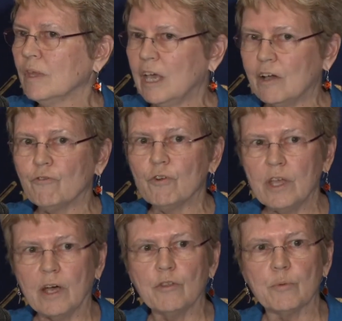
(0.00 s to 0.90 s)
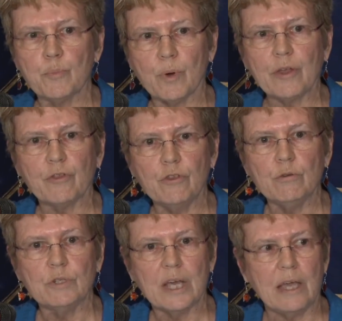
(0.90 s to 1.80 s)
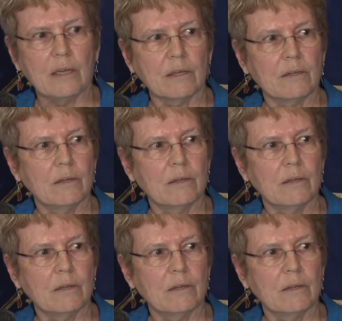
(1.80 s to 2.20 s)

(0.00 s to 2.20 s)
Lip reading: every other breath you take,